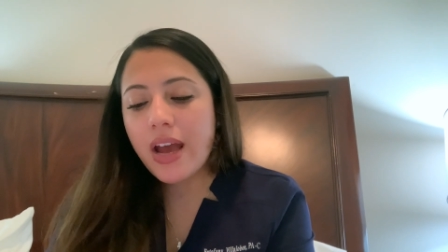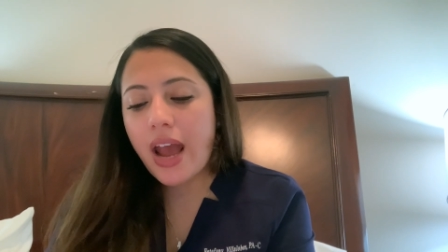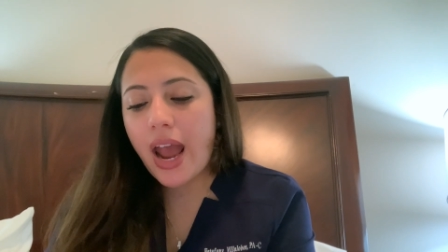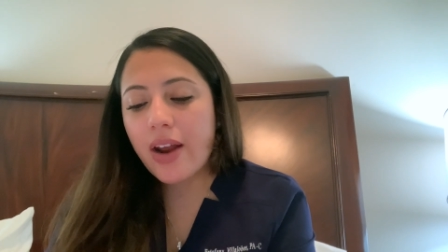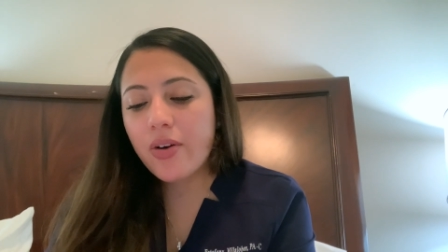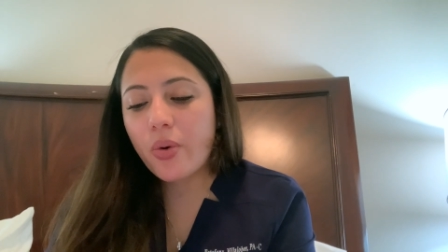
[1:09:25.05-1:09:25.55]

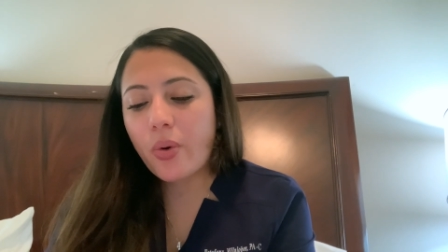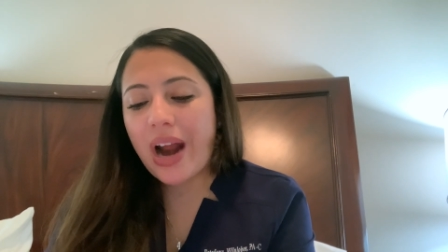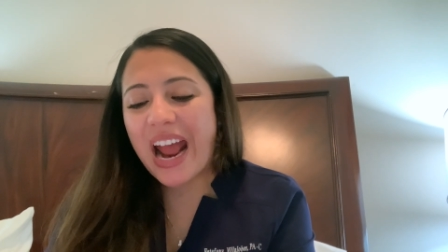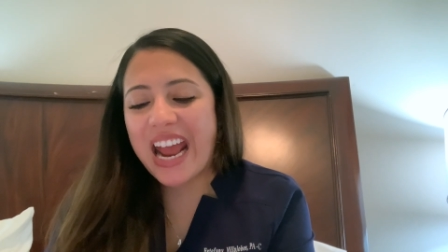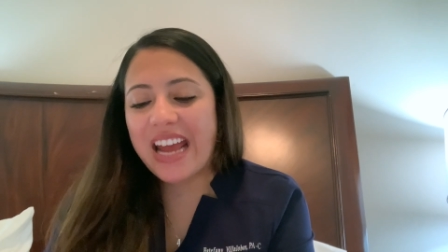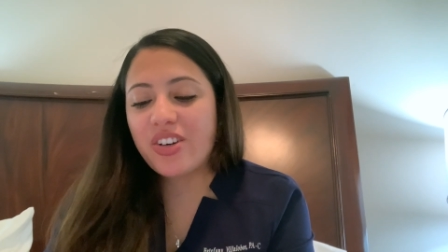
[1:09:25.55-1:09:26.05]
and or
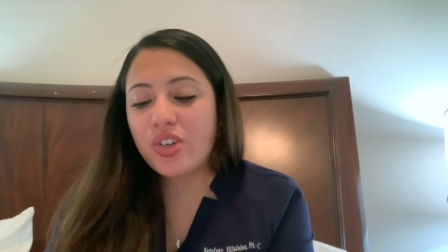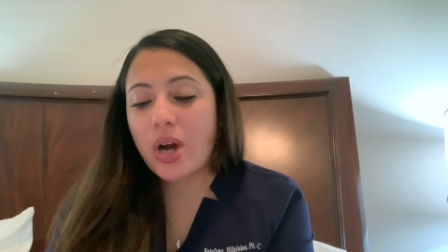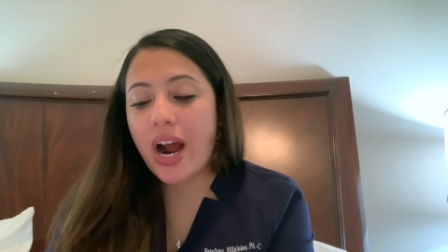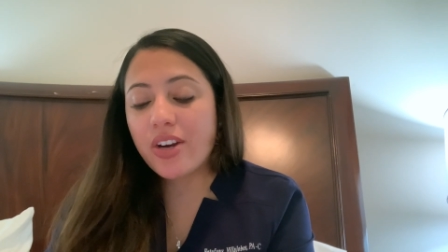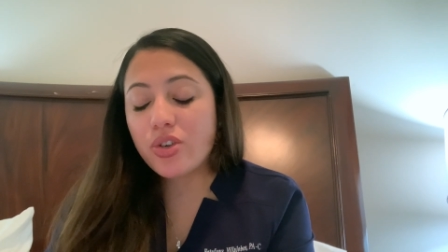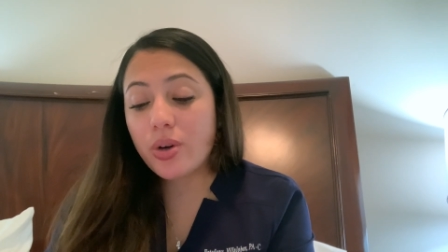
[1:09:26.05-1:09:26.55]

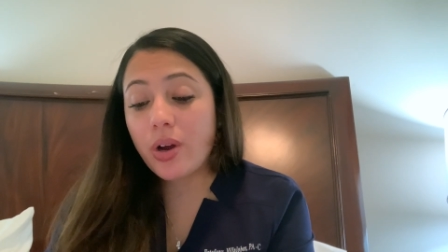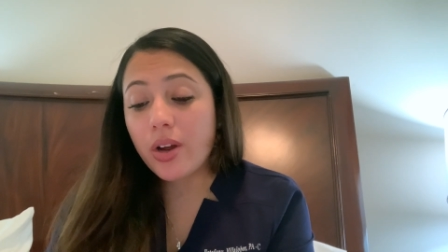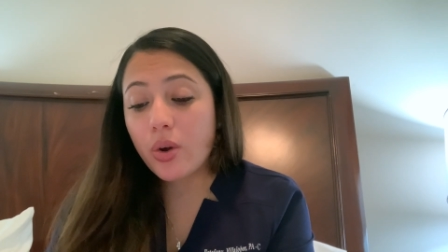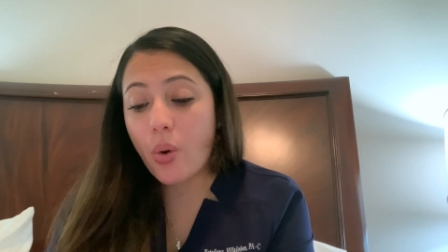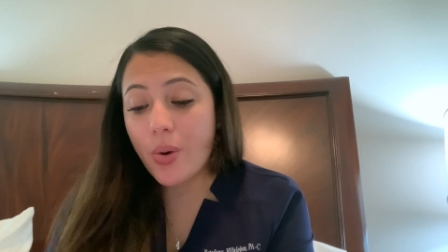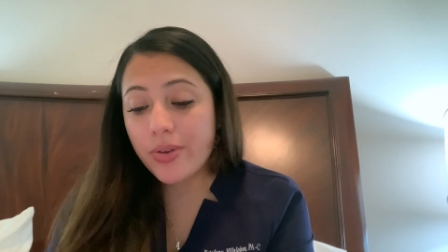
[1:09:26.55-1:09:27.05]

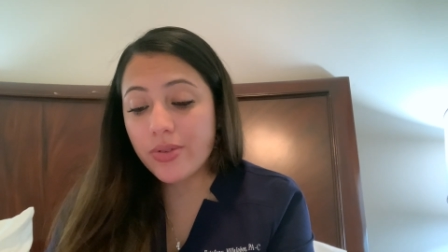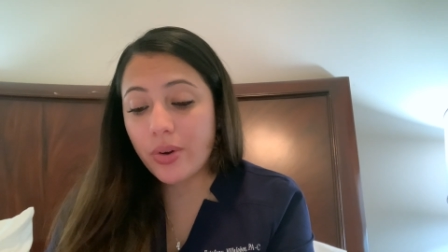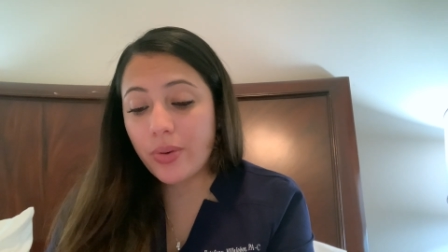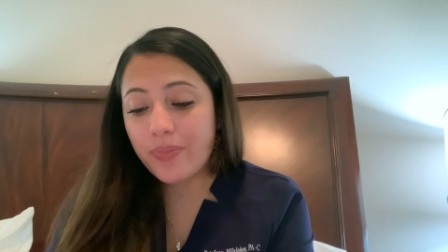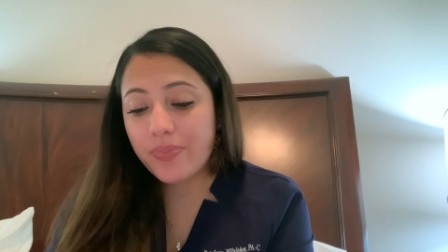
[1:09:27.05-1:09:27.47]
itraconazole.